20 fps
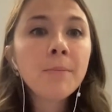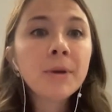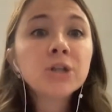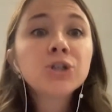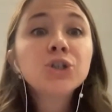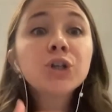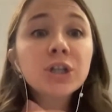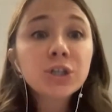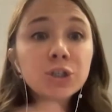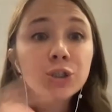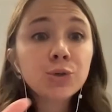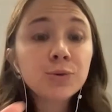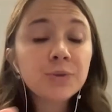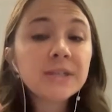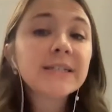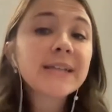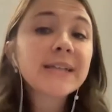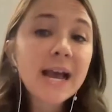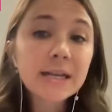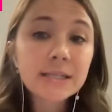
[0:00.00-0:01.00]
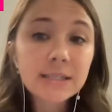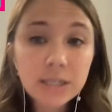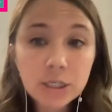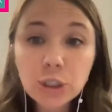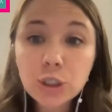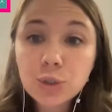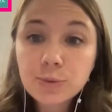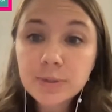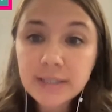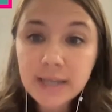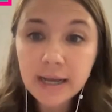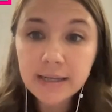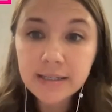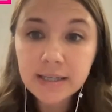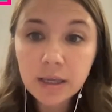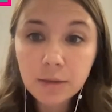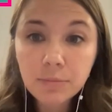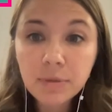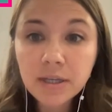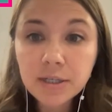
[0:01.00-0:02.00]
just do the task that she was
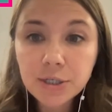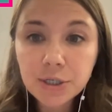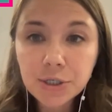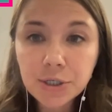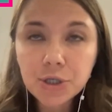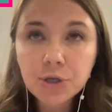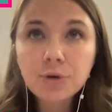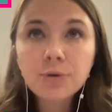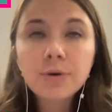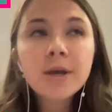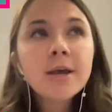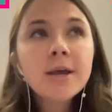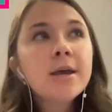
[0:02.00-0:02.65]
asking me to do.